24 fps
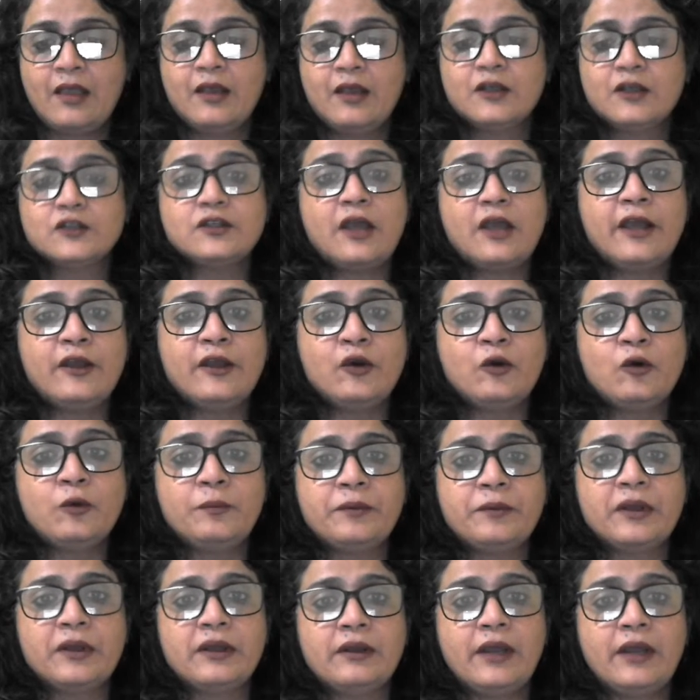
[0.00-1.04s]
So I hope
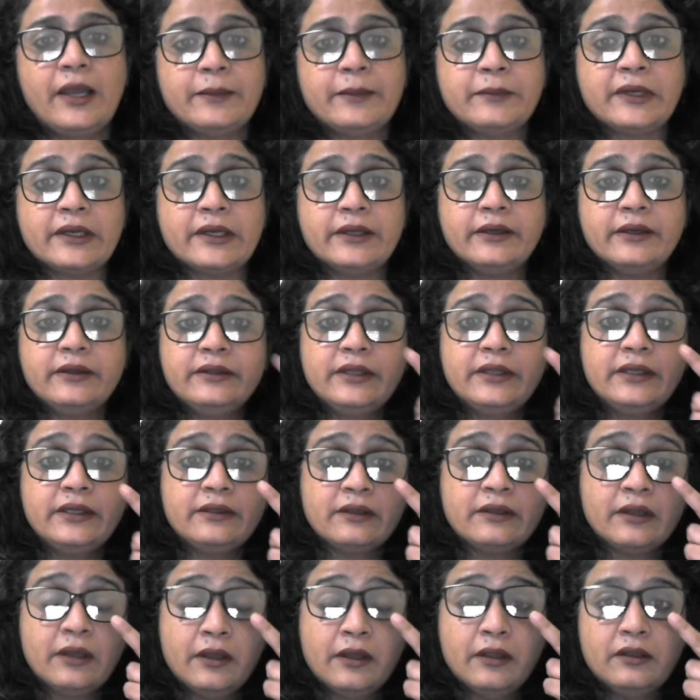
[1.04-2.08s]
I'm clear
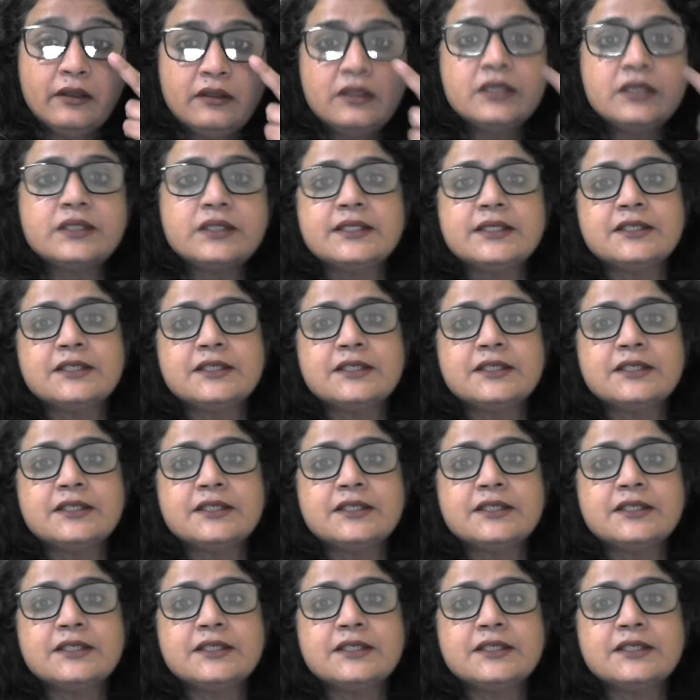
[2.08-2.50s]
that this